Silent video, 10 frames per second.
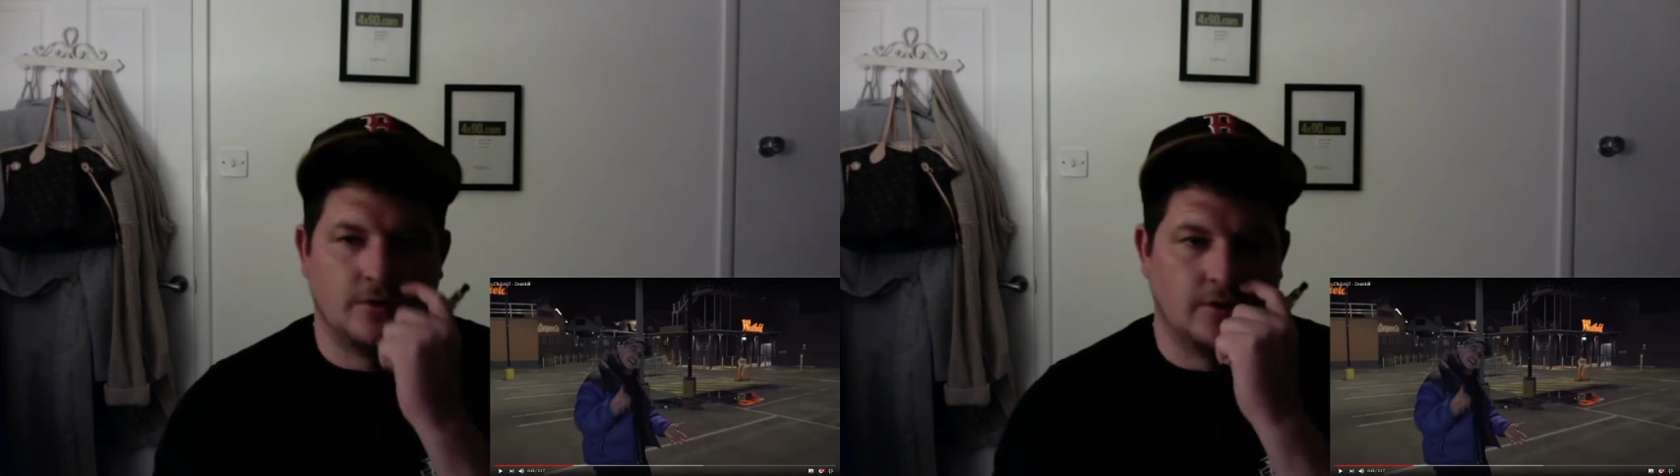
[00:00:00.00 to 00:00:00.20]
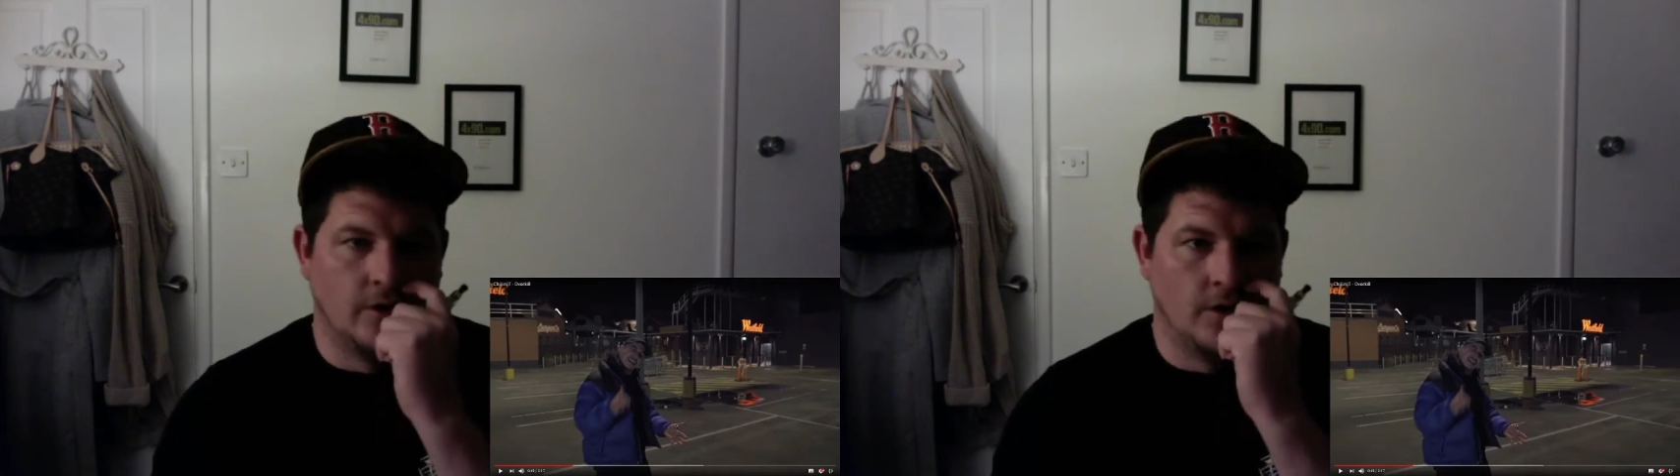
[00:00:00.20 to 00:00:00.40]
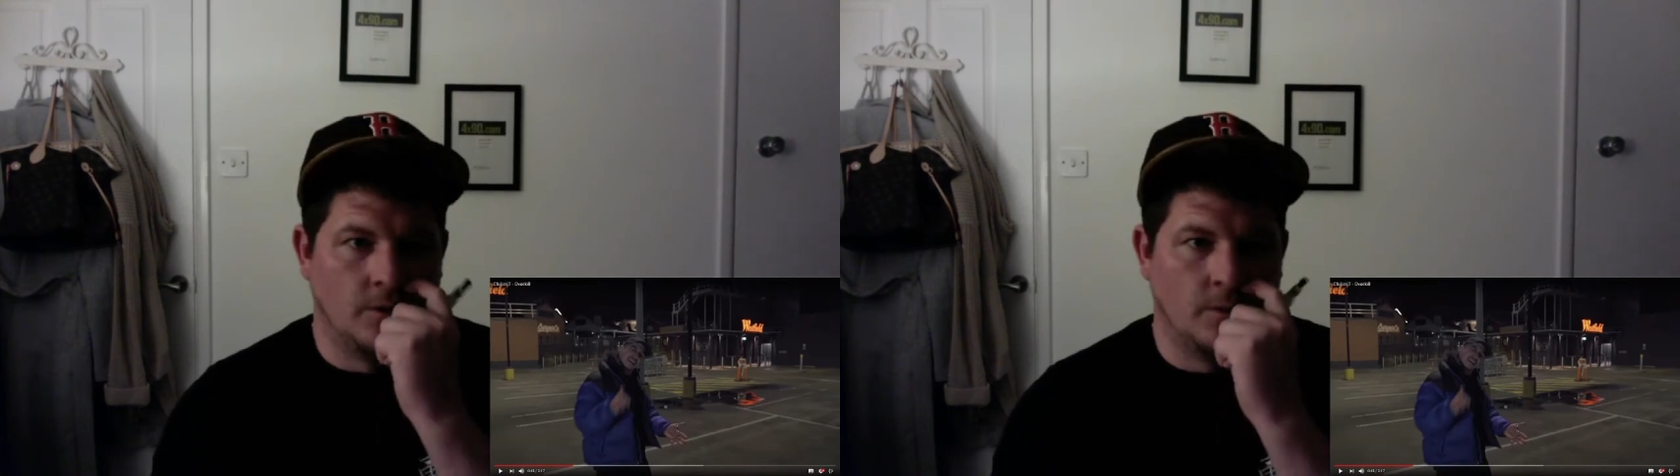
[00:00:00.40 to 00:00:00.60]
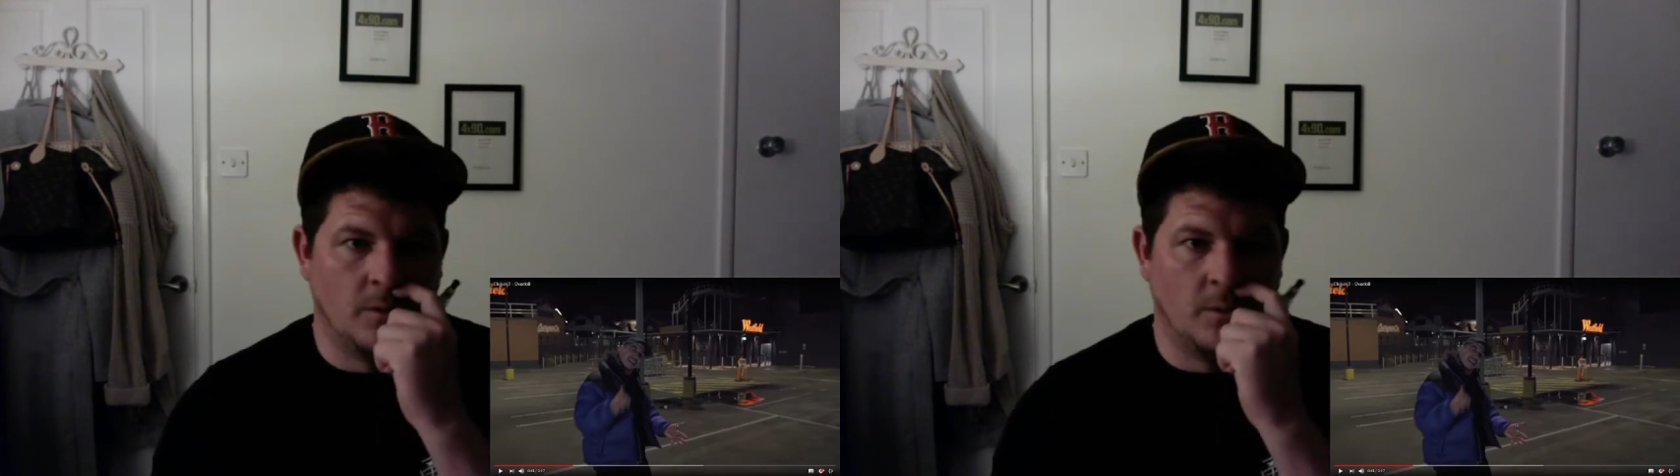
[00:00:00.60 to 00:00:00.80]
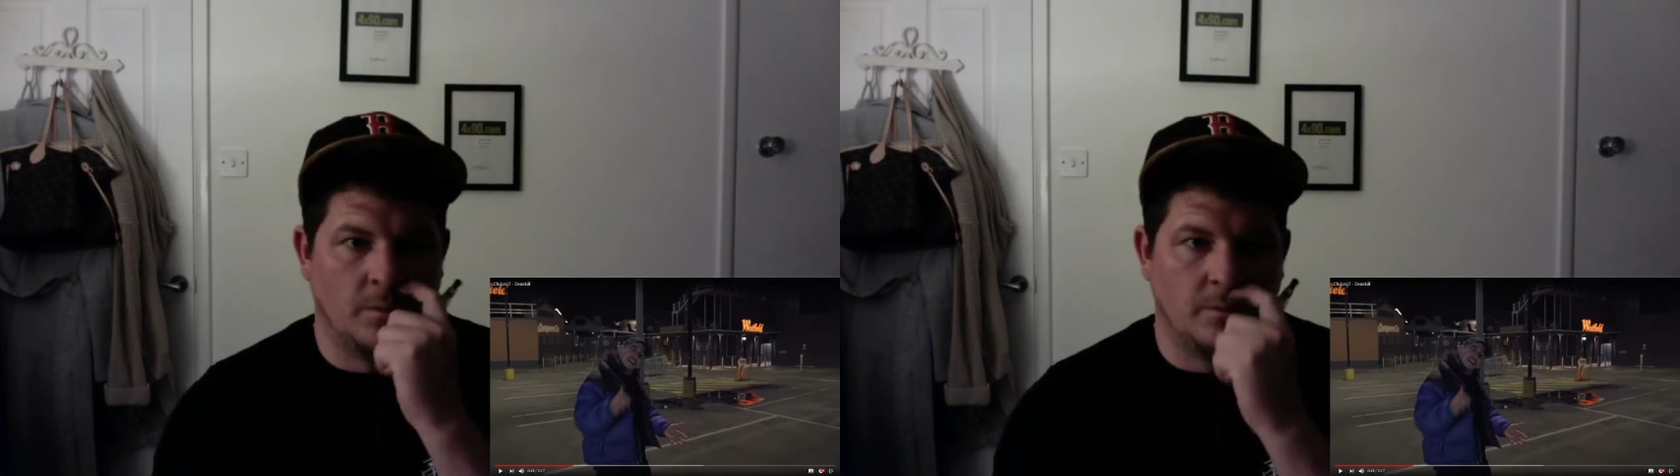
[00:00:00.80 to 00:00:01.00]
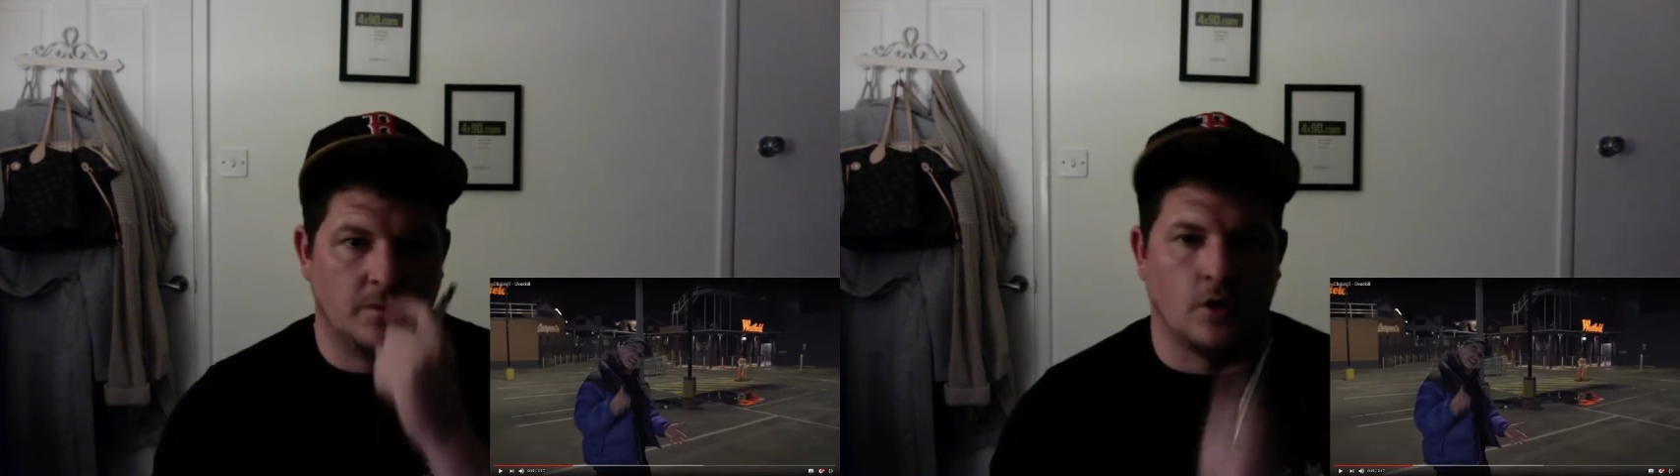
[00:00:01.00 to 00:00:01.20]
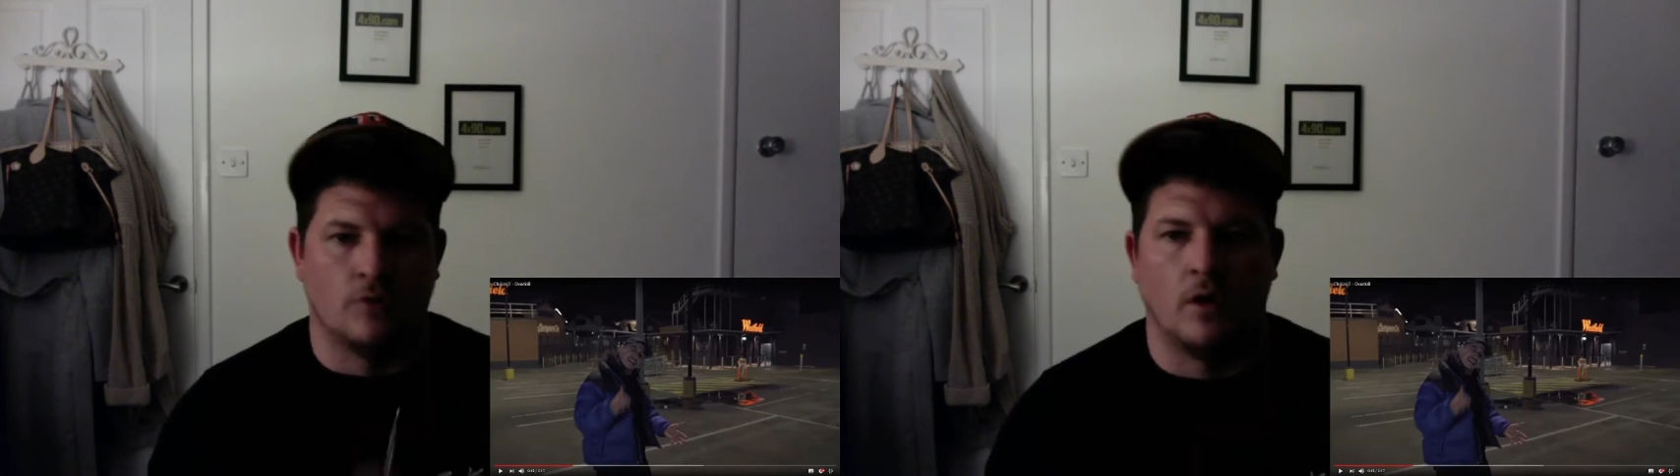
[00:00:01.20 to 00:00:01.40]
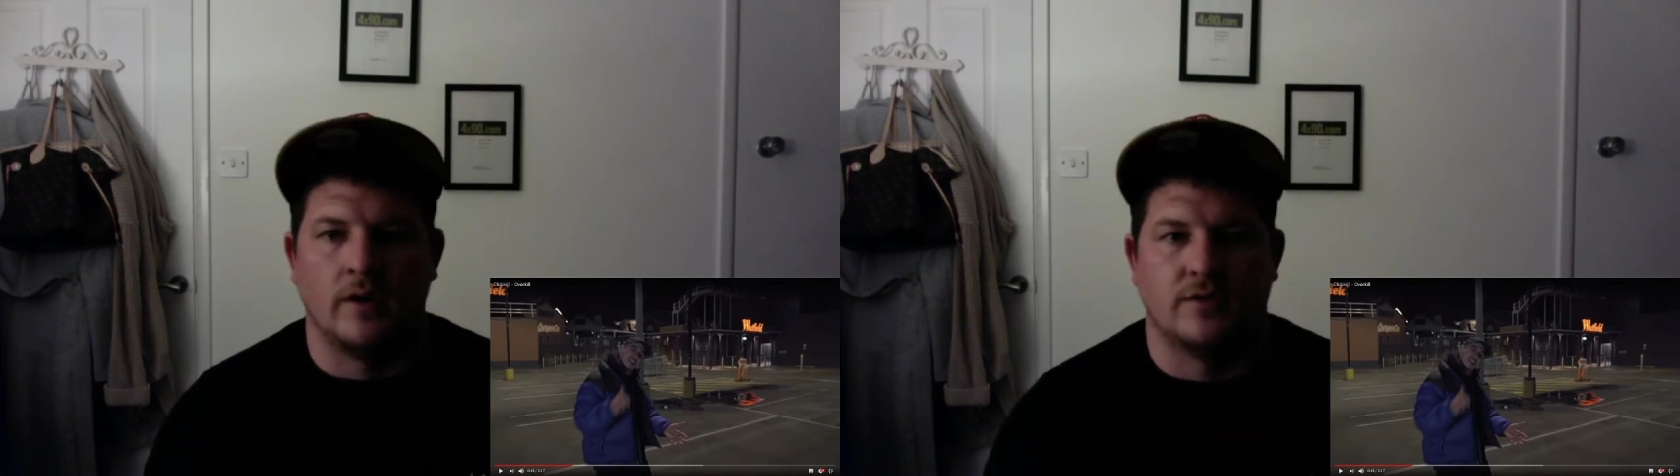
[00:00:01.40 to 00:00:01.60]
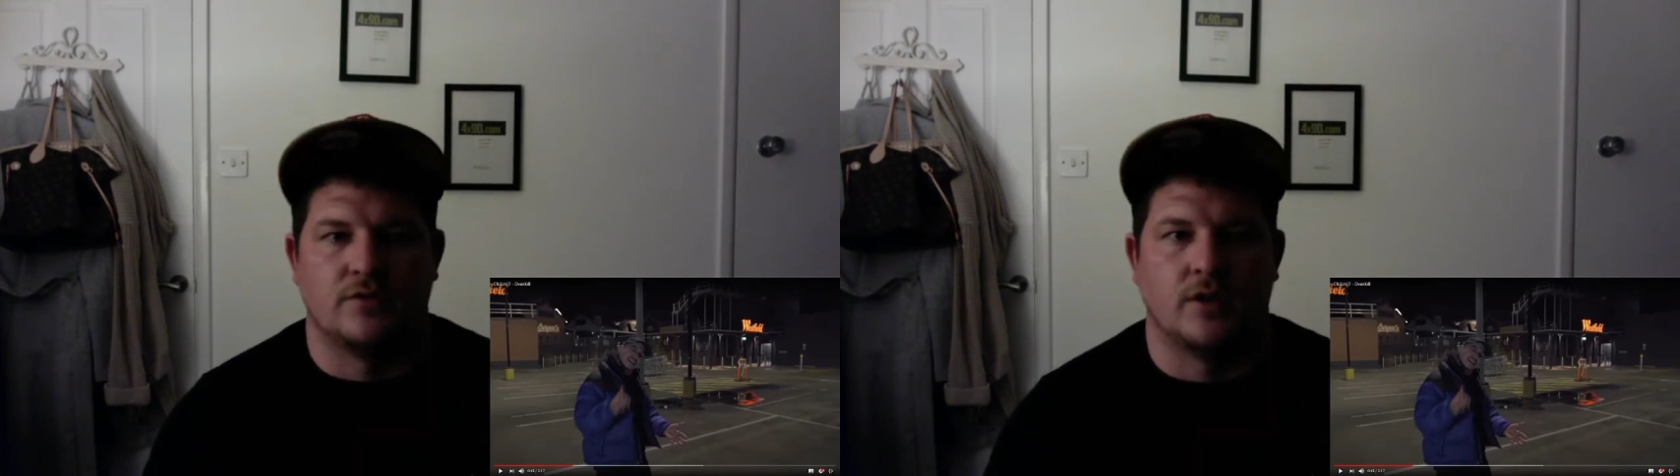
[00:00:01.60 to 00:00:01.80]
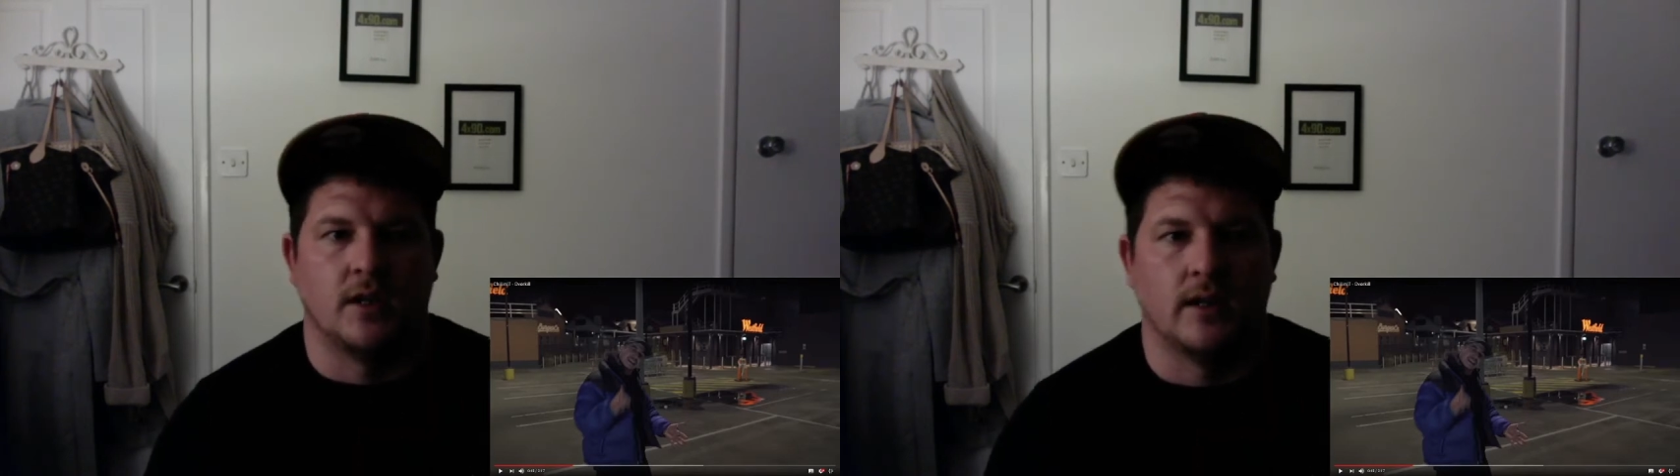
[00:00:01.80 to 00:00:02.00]
to know who Dot Rotten is
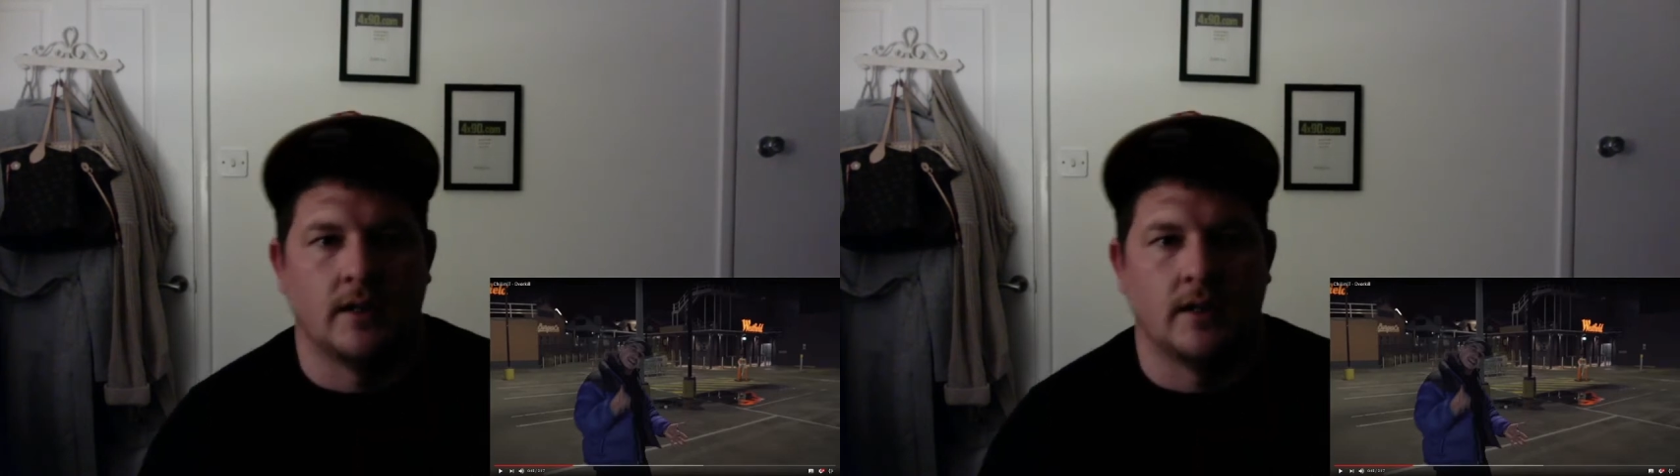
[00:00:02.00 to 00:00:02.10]
really.